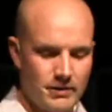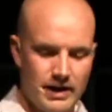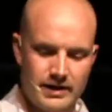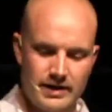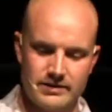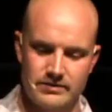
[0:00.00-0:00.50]

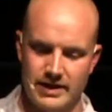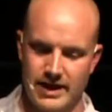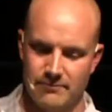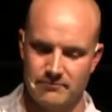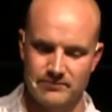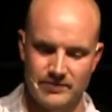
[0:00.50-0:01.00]
Why did I do
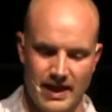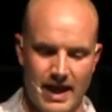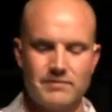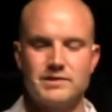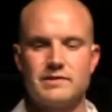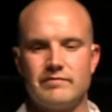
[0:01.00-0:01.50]
that?
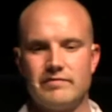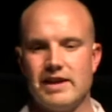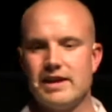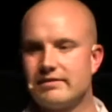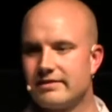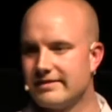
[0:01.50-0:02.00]
Have some
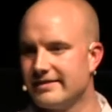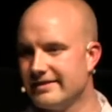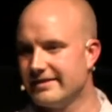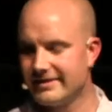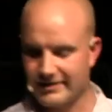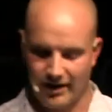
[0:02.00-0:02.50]
faith.
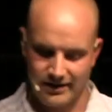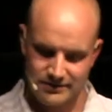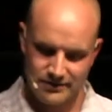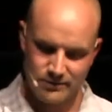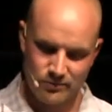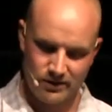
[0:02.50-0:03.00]

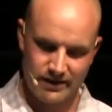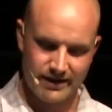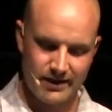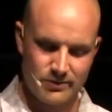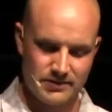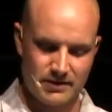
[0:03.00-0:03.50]
God's going to work
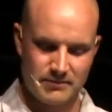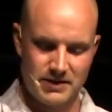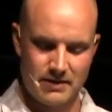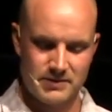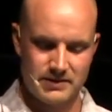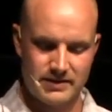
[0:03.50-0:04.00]
it out.
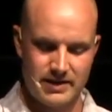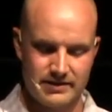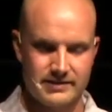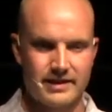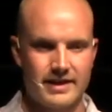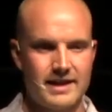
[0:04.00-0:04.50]
Sometimes it
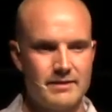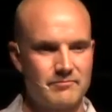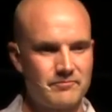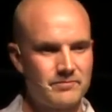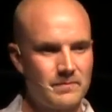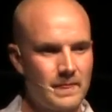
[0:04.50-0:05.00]
takes
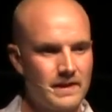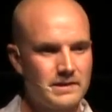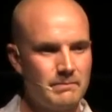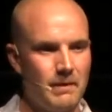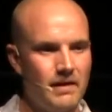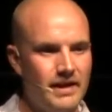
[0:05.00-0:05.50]
time.
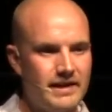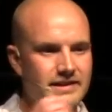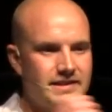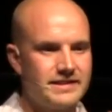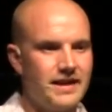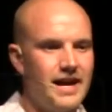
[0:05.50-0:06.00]
See, Paul had a
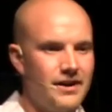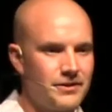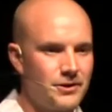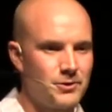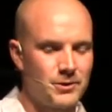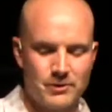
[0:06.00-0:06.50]
desire
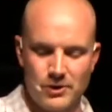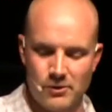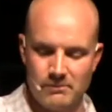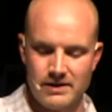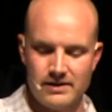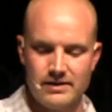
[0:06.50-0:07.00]
to go to
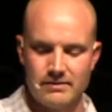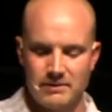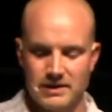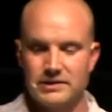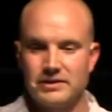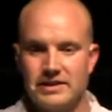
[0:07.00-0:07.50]
Rome,
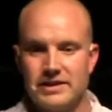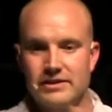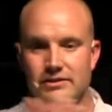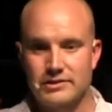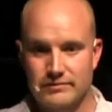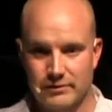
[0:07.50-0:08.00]
but it took
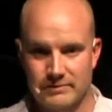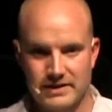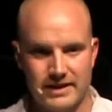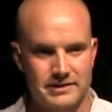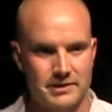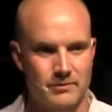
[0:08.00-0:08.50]
years for him
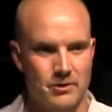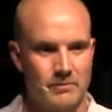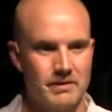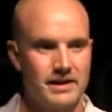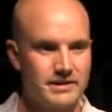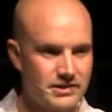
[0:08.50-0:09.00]
to get to
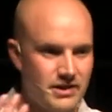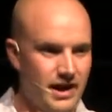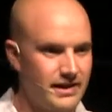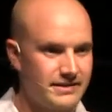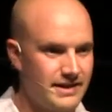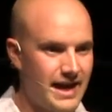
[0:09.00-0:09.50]
Rome, and it's
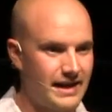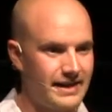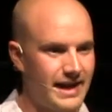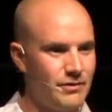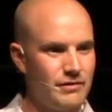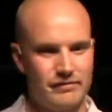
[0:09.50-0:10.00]
not
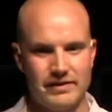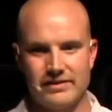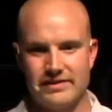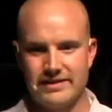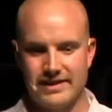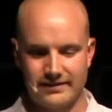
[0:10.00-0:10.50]
exactly how he
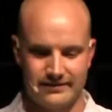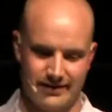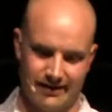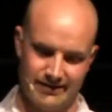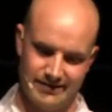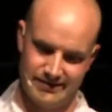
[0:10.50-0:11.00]
figured he'd get
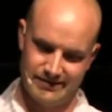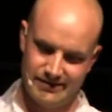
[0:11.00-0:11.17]
there.